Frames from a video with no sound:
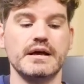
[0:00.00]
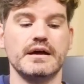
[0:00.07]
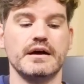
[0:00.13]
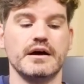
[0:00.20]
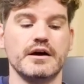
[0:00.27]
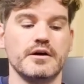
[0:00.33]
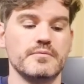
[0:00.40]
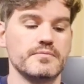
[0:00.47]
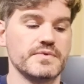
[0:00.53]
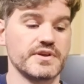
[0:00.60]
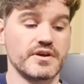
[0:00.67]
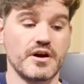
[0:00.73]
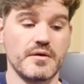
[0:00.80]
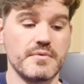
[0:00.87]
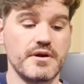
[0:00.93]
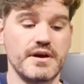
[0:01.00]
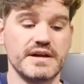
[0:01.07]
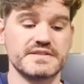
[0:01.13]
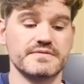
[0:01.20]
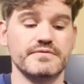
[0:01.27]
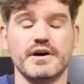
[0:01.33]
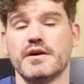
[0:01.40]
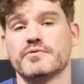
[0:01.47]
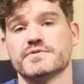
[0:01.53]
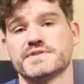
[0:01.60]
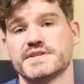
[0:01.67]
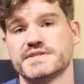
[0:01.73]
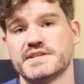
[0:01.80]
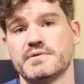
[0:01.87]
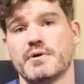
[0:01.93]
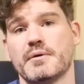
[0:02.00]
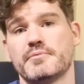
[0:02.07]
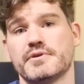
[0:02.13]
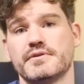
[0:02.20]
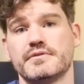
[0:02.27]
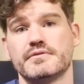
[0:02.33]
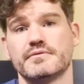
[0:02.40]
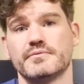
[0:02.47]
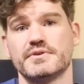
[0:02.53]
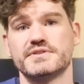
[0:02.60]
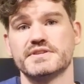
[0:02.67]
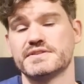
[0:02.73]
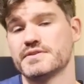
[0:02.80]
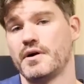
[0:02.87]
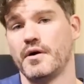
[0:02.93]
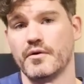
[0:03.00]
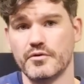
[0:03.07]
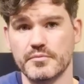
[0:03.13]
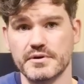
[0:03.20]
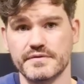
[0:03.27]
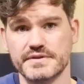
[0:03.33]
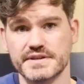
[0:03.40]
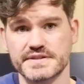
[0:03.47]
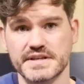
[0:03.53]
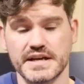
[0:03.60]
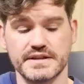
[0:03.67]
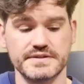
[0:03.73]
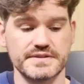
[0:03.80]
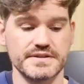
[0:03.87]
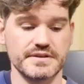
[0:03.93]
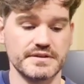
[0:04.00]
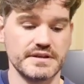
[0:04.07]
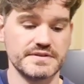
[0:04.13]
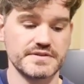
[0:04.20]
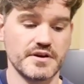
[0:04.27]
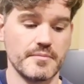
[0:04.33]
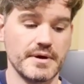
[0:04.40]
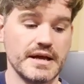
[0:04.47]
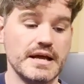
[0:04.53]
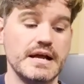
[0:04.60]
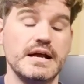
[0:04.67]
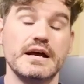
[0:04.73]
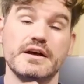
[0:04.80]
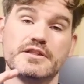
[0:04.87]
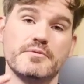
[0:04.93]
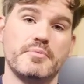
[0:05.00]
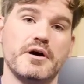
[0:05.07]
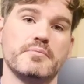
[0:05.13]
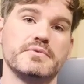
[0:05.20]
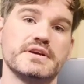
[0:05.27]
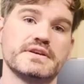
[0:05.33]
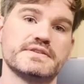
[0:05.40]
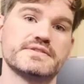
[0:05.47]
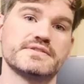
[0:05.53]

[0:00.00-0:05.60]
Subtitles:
The Chimera has a viral CC weapon, which is horrible if it does get into combat. The Pupniks